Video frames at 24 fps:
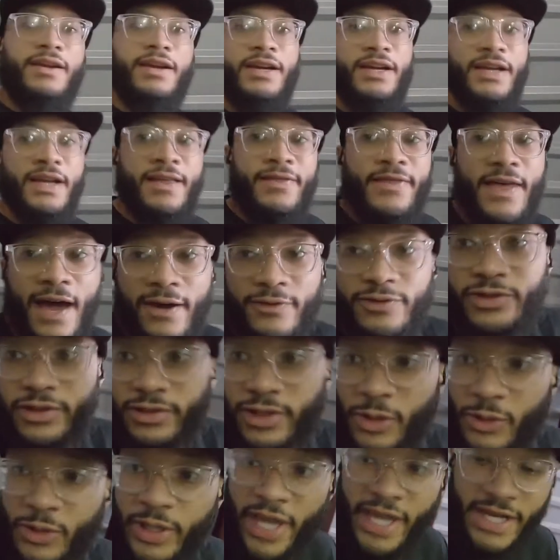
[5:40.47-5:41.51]
And that was the
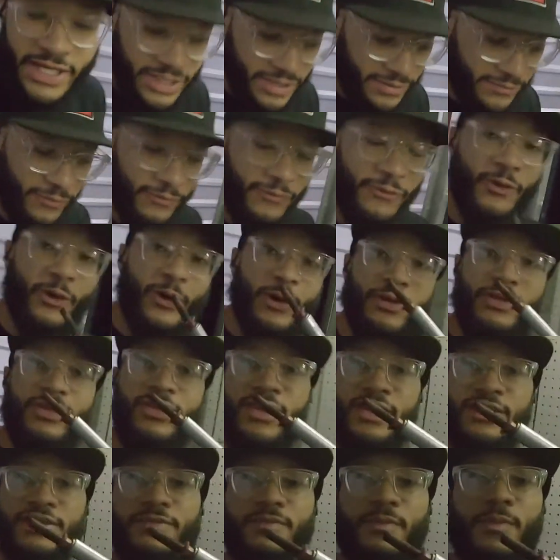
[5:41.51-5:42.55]
location for
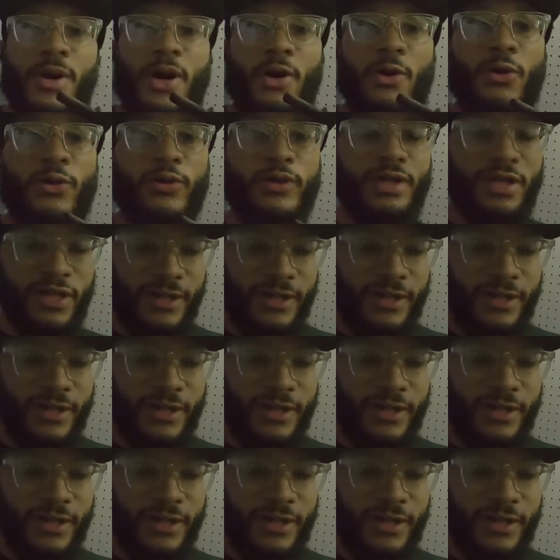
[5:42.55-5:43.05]
this bolt.